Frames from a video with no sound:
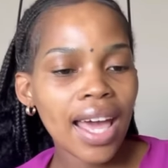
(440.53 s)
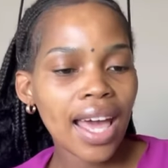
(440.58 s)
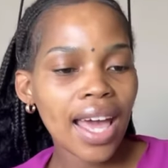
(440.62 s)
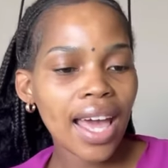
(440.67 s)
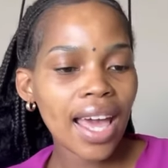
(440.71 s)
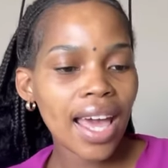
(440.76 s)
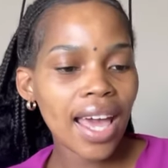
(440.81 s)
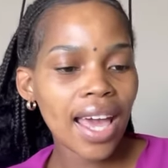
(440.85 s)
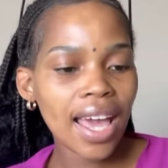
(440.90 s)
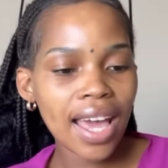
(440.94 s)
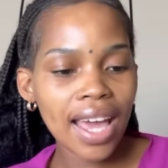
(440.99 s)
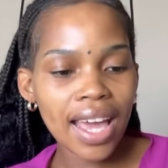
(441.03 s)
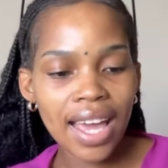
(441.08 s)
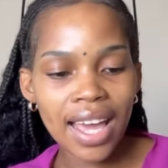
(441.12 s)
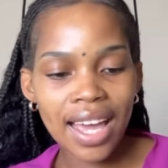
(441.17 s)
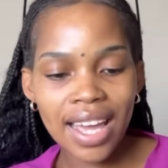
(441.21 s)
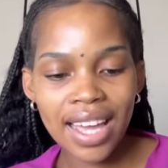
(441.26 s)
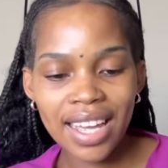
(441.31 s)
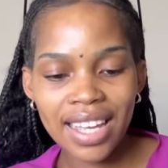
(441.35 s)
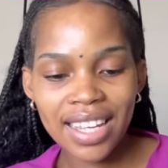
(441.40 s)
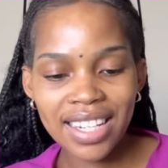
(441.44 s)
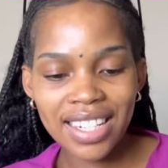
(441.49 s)

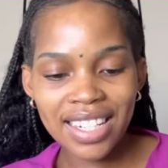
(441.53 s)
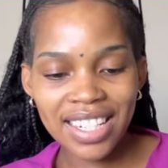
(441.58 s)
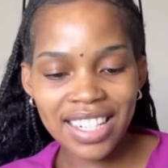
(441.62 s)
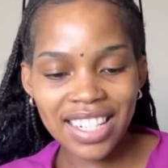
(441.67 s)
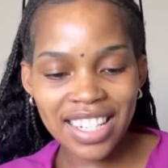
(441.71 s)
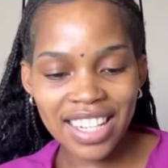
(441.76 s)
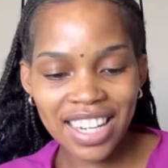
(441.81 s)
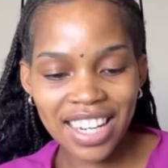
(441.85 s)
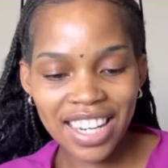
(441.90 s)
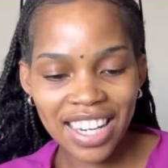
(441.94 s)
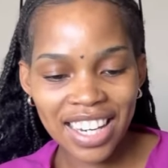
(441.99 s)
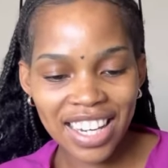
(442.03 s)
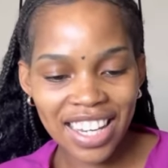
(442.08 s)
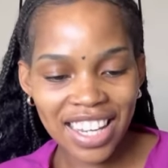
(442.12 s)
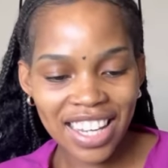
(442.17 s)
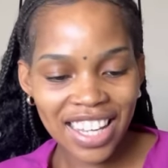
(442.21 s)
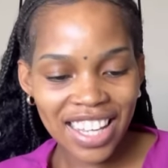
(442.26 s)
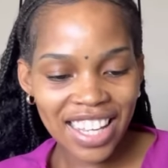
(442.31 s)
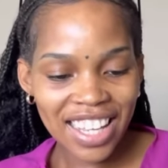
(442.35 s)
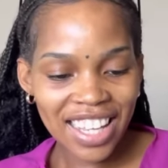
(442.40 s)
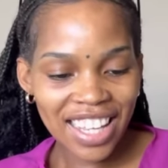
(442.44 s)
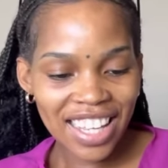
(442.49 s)
And
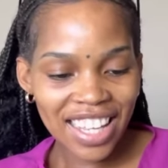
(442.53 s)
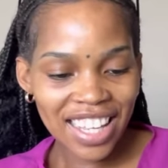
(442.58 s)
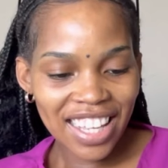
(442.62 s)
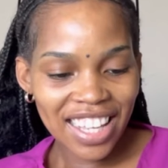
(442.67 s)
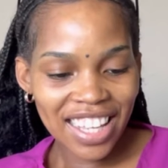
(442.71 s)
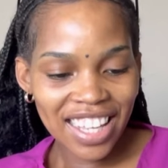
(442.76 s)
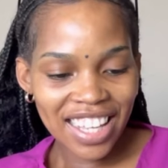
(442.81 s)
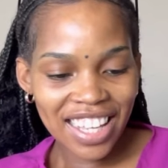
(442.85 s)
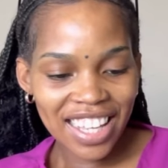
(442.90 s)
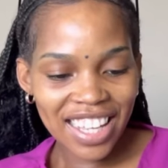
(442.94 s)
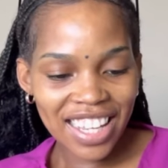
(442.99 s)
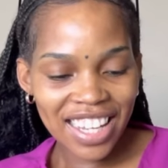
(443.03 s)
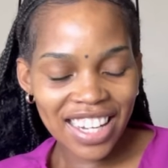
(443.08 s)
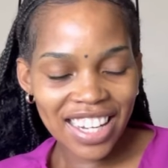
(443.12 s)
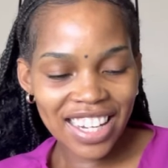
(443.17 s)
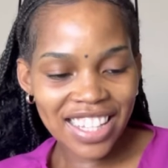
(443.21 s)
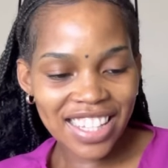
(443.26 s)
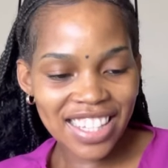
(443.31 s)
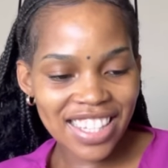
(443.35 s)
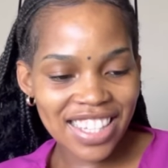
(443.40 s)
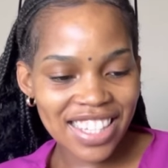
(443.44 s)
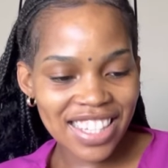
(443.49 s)

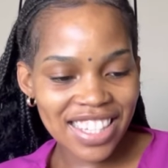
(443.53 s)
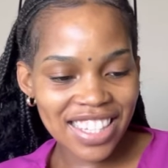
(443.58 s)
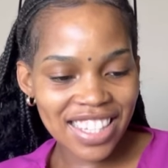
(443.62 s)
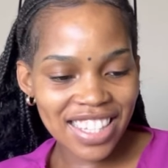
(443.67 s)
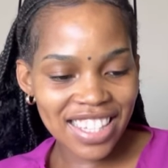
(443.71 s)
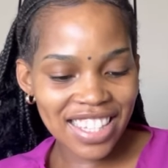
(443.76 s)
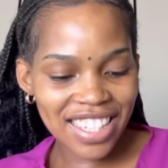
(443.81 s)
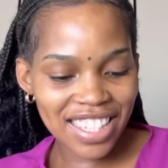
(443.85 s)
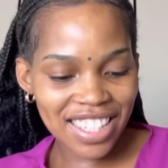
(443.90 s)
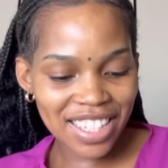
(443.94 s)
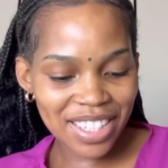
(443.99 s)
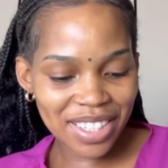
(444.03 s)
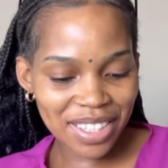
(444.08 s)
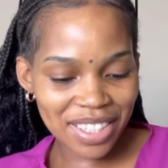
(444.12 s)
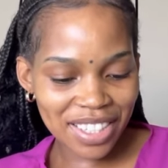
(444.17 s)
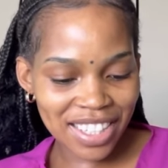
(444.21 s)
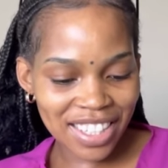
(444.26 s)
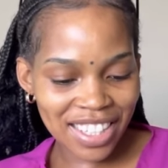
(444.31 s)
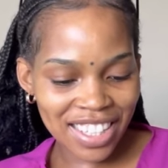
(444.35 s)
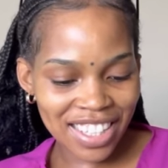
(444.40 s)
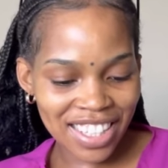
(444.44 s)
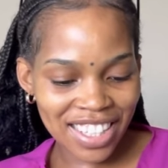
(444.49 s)
let's see
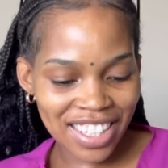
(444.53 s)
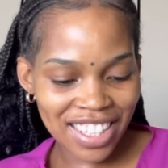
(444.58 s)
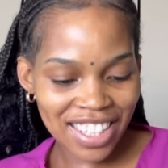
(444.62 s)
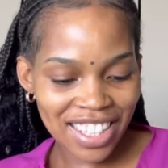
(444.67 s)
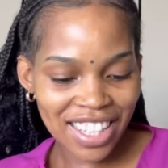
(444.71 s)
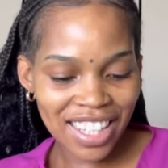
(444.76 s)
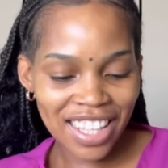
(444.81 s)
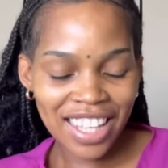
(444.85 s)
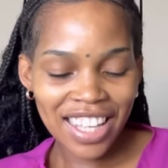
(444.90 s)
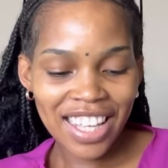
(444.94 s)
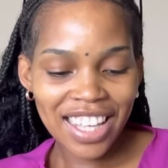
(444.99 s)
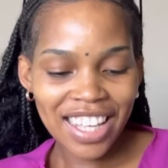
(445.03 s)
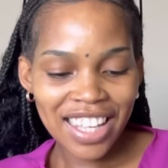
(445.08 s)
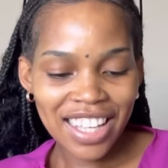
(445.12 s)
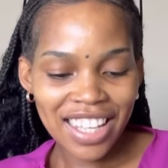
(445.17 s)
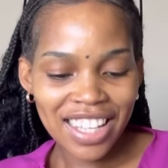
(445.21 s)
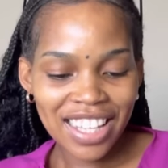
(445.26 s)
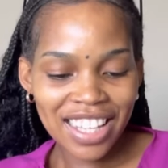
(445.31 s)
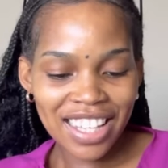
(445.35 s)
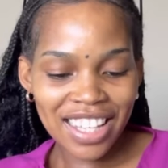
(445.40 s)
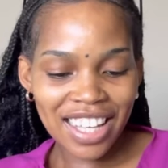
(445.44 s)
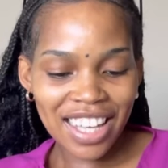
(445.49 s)

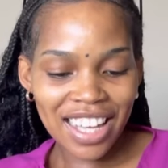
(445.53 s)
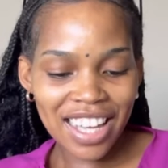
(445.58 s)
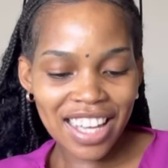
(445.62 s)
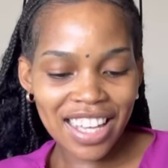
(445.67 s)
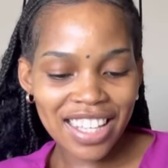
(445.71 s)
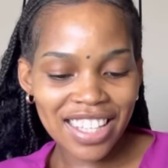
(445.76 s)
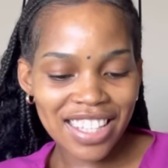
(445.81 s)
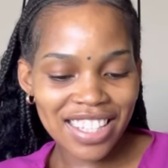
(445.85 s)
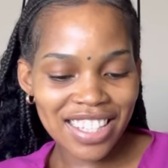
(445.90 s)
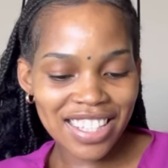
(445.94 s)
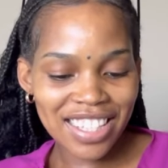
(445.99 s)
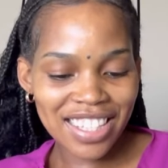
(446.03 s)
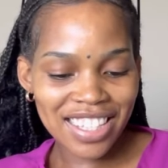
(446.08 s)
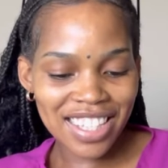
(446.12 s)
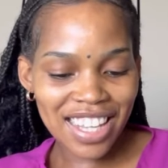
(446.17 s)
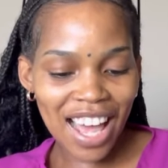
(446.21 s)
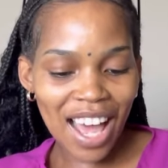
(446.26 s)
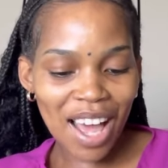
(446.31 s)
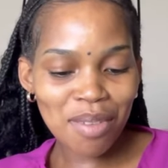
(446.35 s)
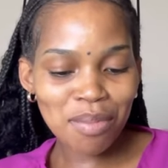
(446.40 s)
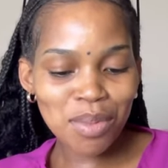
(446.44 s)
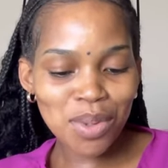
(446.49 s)
guys
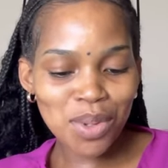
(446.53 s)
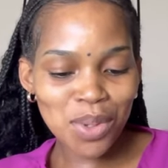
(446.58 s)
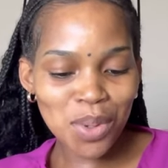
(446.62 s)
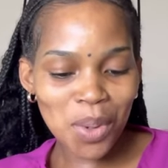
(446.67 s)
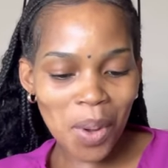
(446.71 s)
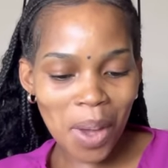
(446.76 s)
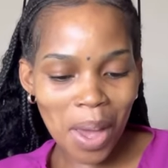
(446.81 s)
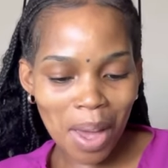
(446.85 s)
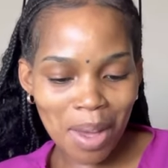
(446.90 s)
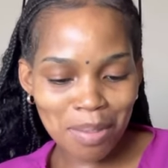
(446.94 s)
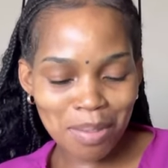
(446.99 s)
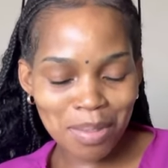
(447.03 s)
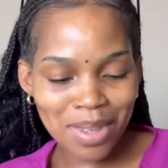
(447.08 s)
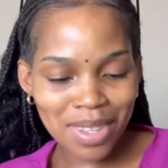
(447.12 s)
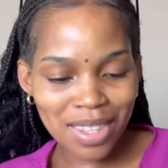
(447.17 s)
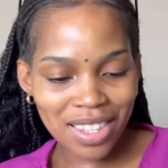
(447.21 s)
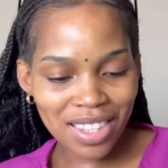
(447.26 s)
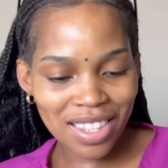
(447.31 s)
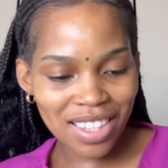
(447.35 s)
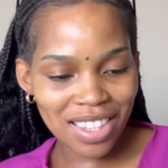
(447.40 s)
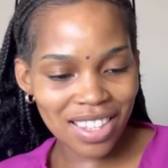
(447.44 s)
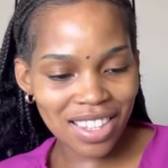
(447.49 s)
i'm so
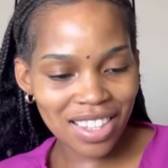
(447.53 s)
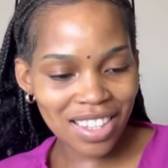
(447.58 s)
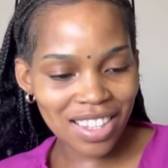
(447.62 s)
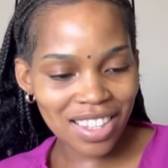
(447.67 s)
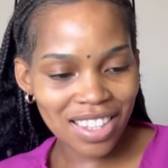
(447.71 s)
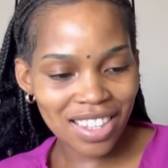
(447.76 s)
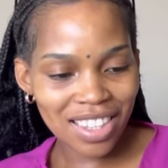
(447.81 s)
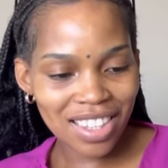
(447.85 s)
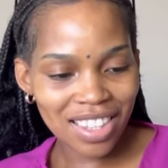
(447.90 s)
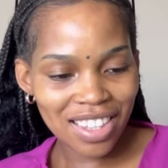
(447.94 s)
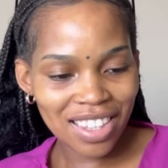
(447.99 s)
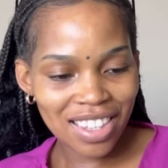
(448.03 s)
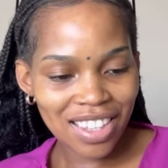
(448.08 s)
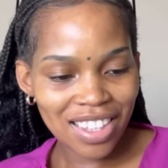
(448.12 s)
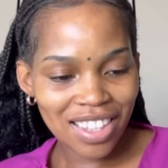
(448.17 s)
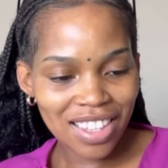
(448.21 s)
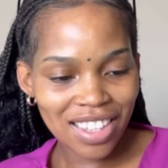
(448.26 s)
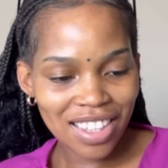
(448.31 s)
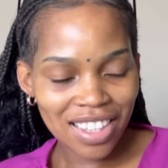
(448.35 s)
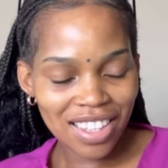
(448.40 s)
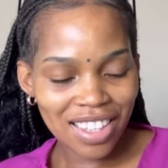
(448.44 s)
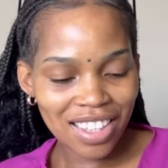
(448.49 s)
happy
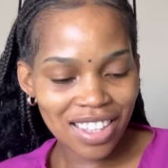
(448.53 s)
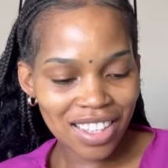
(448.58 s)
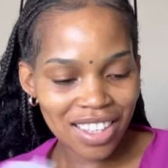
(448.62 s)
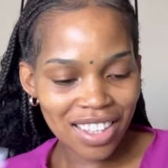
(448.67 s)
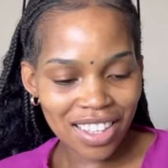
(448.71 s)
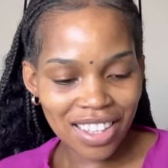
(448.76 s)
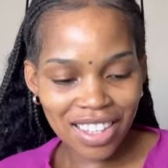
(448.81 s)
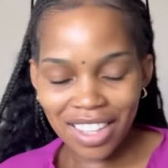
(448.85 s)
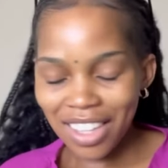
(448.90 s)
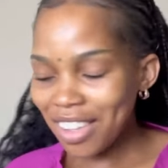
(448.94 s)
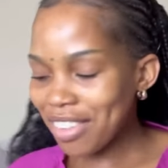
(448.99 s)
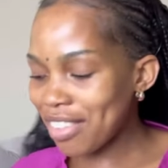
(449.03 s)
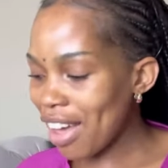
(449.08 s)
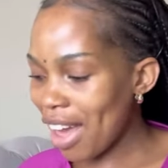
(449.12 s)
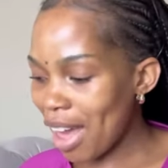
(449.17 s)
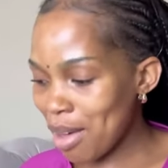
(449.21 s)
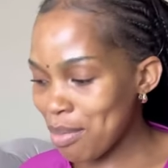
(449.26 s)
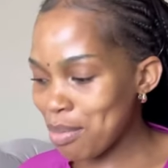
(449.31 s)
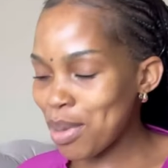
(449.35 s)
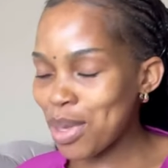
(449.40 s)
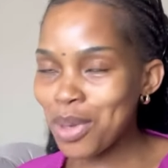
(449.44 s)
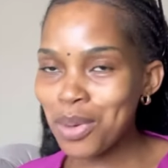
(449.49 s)
if
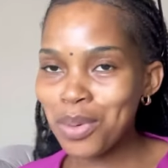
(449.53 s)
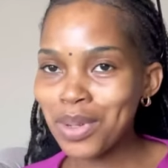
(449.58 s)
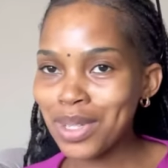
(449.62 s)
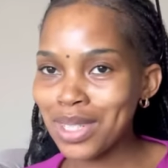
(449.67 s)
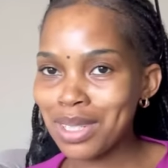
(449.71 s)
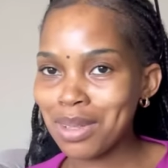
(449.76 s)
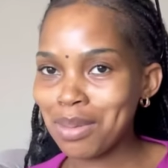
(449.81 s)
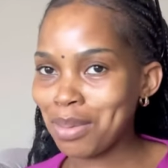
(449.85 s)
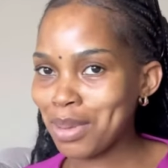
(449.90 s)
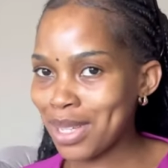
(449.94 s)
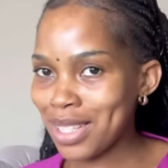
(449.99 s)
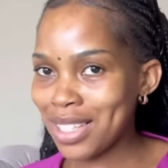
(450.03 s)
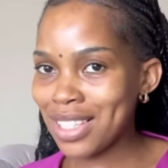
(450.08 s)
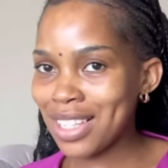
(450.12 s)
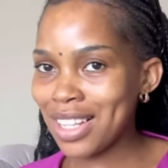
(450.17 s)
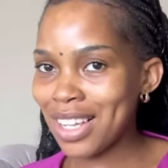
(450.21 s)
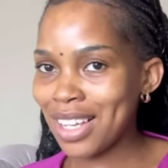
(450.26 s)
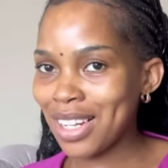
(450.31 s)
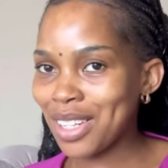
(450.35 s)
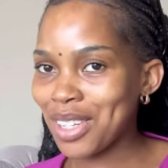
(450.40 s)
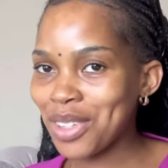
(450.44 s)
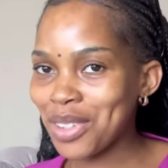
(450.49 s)
happy was a person
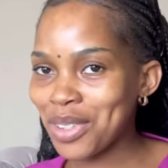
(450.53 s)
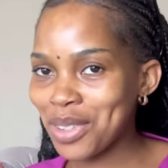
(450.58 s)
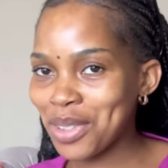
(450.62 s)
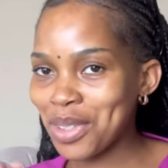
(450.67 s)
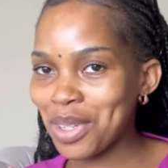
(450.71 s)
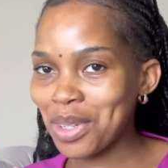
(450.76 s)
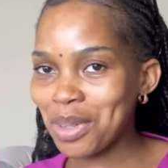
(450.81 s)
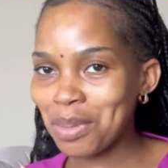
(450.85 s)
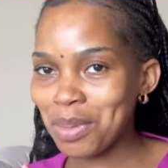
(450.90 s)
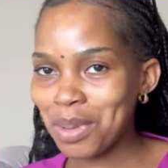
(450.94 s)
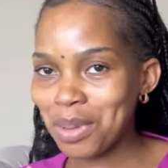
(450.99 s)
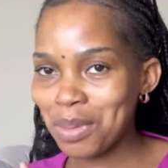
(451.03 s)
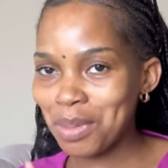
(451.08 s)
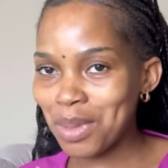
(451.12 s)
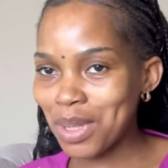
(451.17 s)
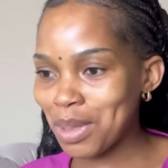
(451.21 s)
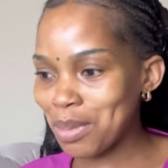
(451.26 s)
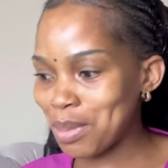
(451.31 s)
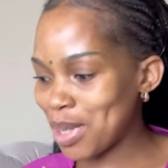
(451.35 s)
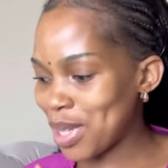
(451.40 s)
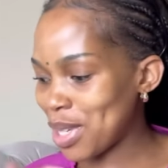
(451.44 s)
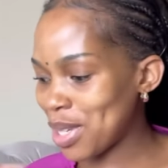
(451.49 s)
it was gonna be
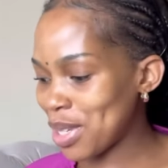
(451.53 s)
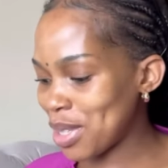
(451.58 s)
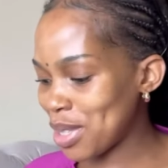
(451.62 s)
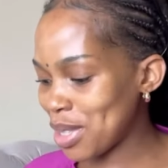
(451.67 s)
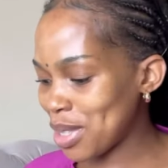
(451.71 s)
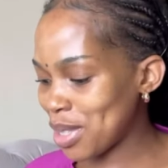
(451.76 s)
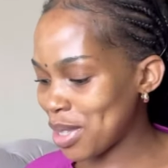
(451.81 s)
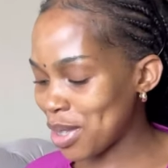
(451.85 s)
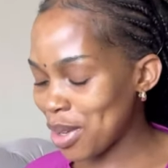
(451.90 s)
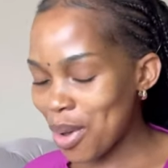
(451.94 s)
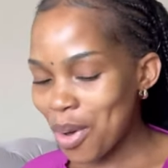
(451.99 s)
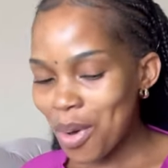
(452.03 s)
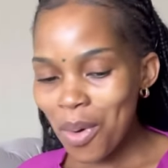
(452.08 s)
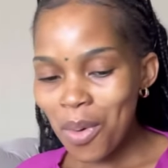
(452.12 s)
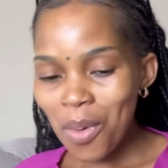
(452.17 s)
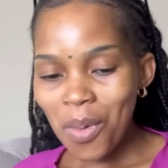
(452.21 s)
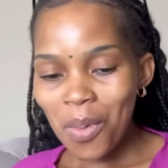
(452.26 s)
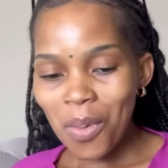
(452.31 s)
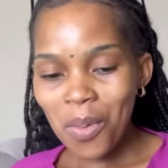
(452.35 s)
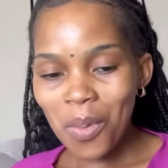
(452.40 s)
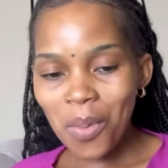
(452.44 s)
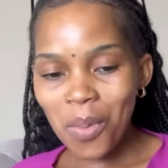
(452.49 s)
me because
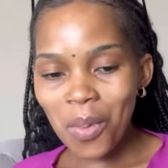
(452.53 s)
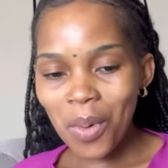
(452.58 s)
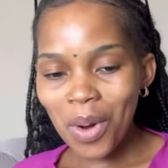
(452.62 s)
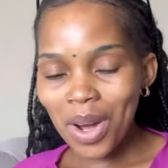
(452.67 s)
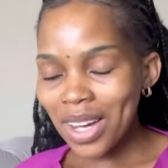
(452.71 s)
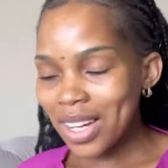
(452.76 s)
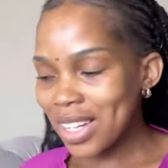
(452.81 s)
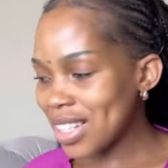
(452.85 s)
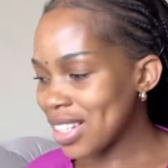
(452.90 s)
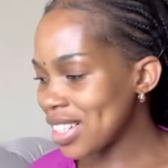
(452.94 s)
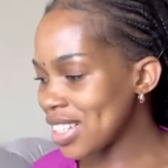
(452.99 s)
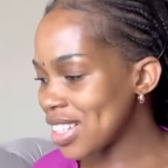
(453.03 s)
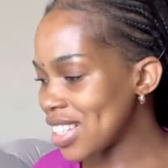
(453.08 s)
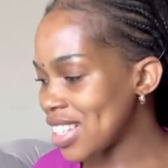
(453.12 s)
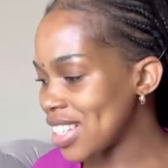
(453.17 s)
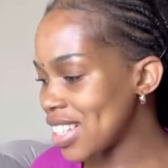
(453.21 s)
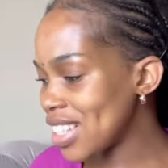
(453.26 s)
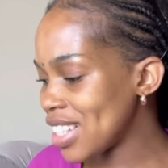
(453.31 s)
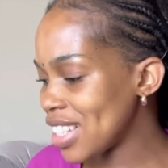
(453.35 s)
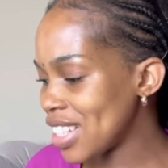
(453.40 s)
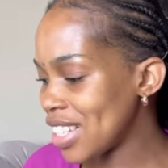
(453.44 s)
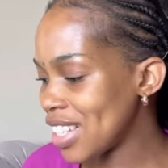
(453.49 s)

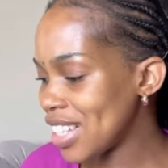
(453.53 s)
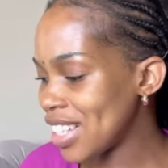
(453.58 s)
what